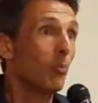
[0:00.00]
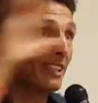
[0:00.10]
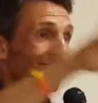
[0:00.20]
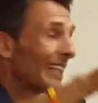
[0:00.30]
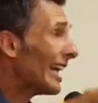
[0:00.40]

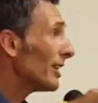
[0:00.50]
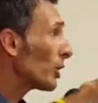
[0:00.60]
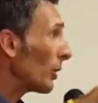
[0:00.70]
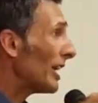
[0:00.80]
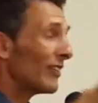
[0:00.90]
But say
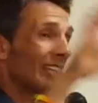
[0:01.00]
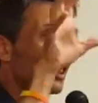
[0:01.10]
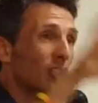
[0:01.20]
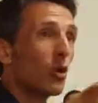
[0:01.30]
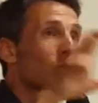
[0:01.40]
the craving
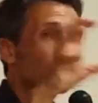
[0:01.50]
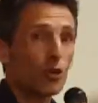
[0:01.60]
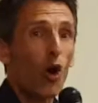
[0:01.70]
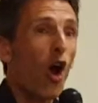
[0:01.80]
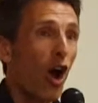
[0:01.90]
is so
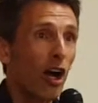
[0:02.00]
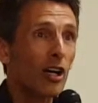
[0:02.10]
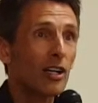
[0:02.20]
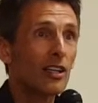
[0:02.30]
strong